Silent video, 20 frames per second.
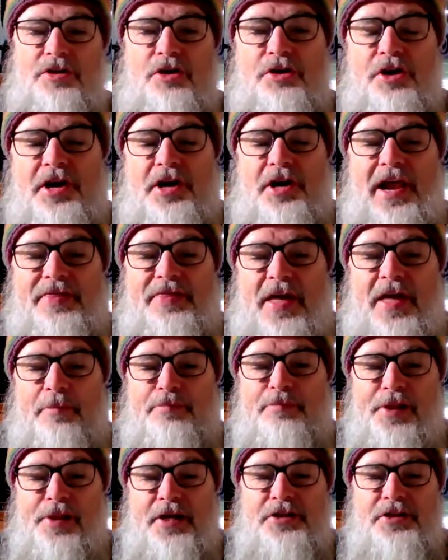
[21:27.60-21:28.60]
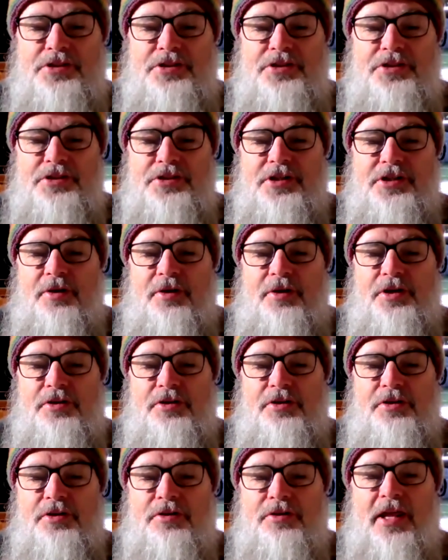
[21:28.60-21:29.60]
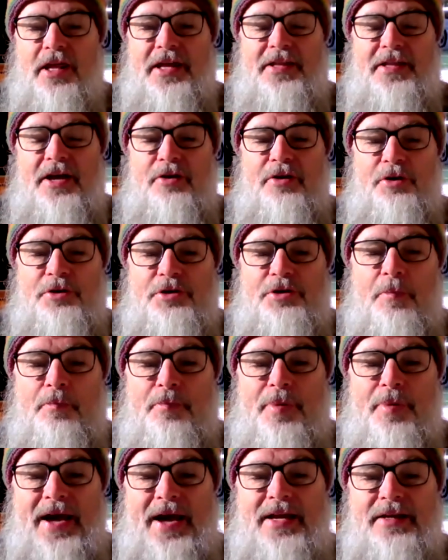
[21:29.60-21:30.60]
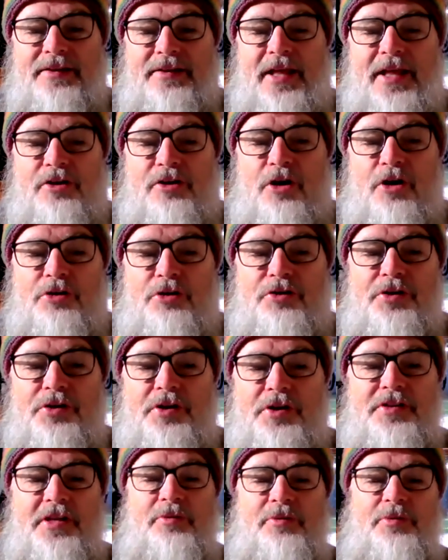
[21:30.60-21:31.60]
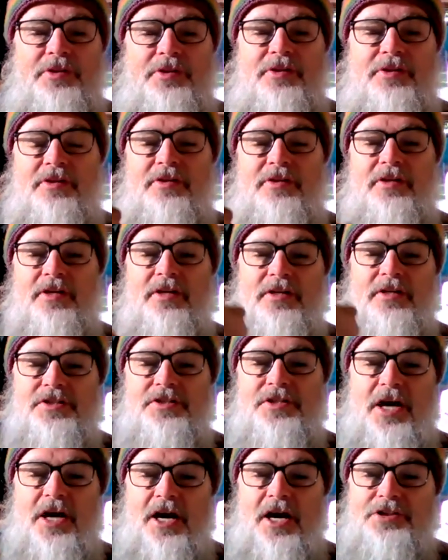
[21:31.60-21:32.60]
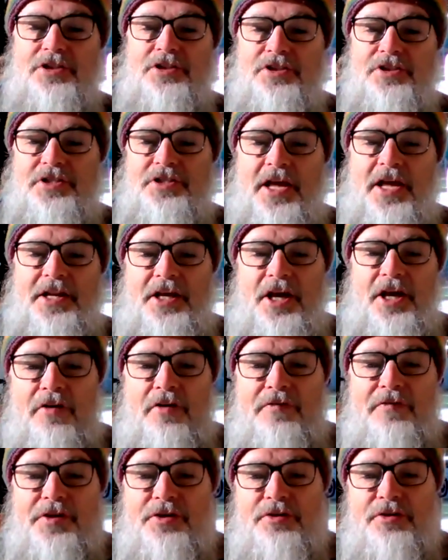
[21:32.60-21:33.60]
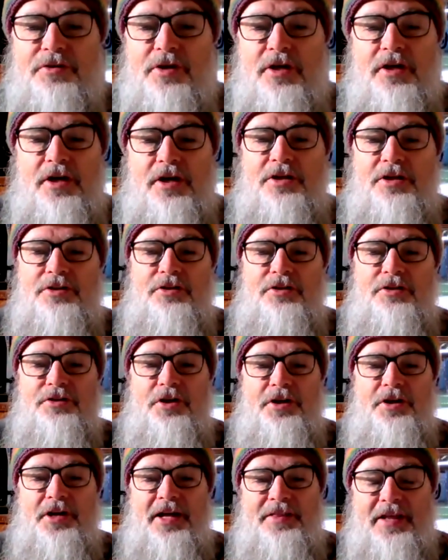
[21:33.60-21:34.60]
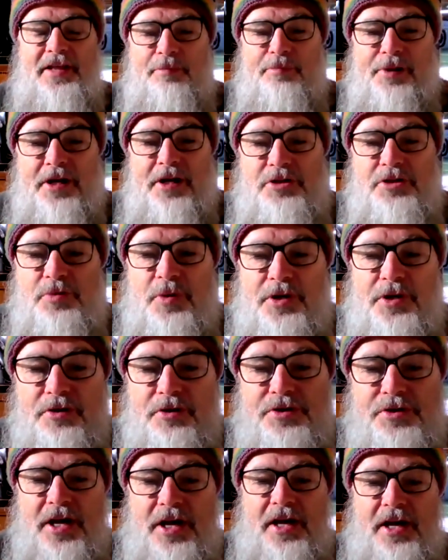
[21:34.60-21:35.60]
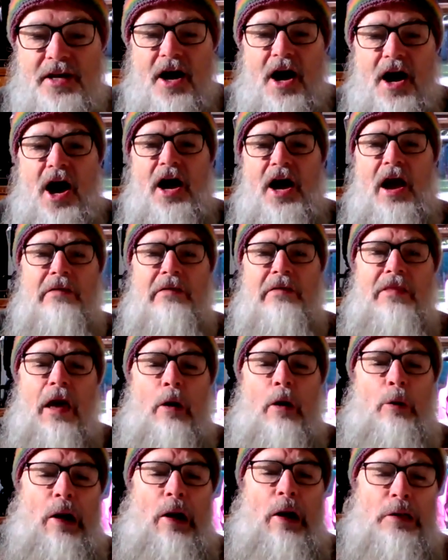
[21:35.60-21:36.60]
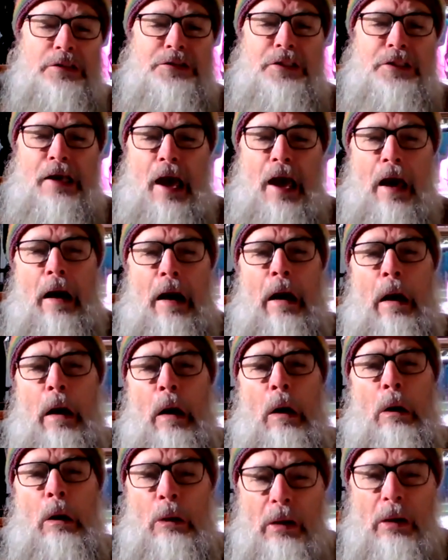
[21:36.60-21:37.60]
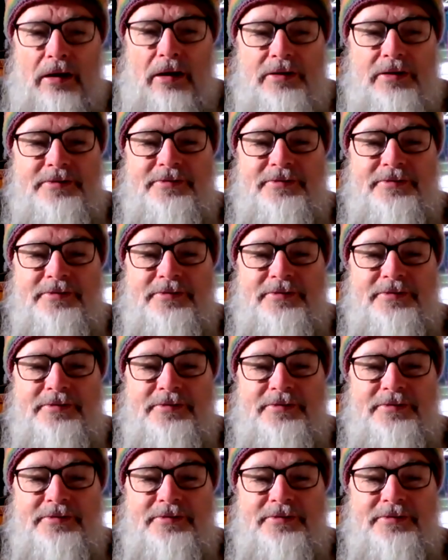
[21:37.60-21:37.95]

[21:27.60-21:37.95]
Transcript: You're not at that place yet where you're laying there on your back in that concrete thing with the sergeant standing over you, and you're not at that place where you're saying, I got nowhere else to go.